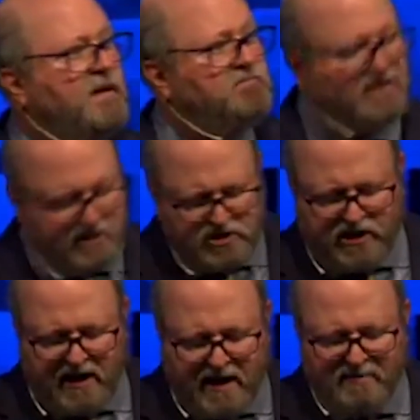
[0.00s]
But there's
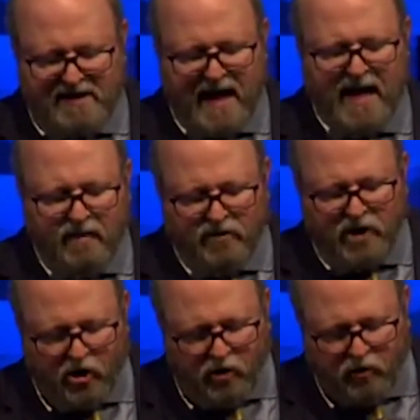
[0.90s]
going to come a day when the
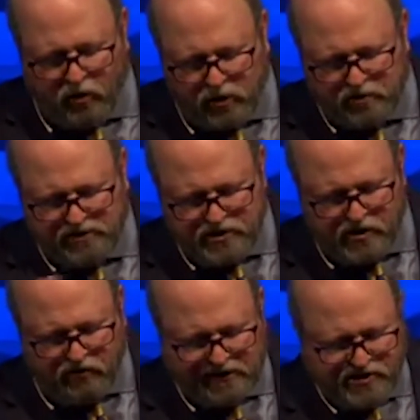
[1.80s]
whole world is
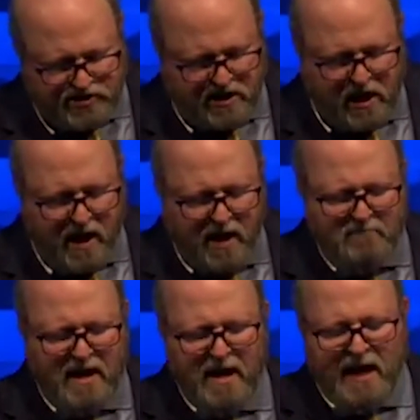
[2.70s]
going to
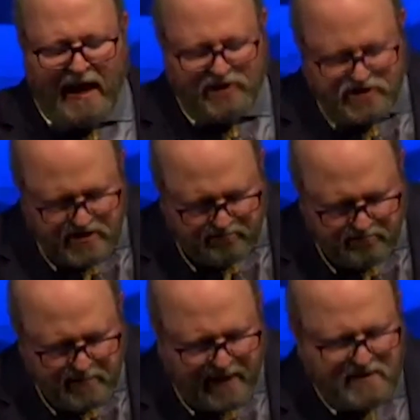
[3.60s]
succumb and
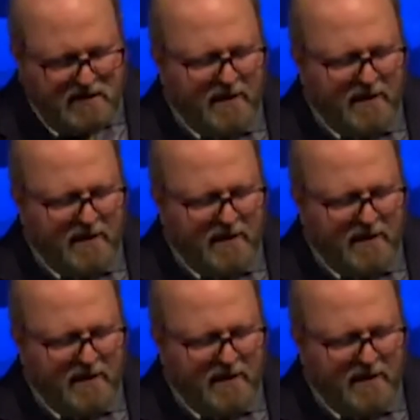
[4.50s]
submit